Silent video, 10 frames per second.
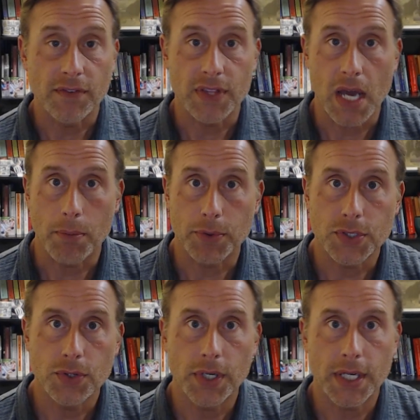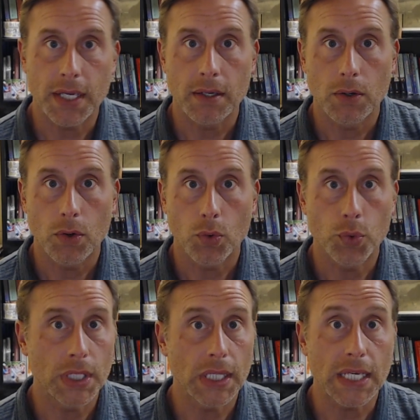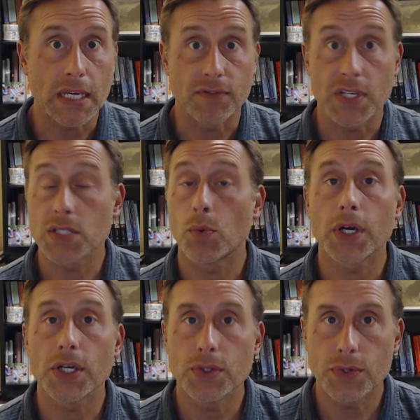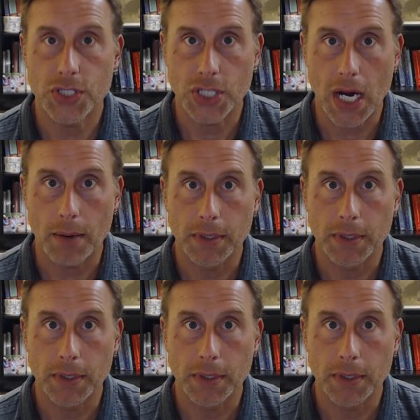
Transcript: the opportunity, would leave, doesn't want to do the job.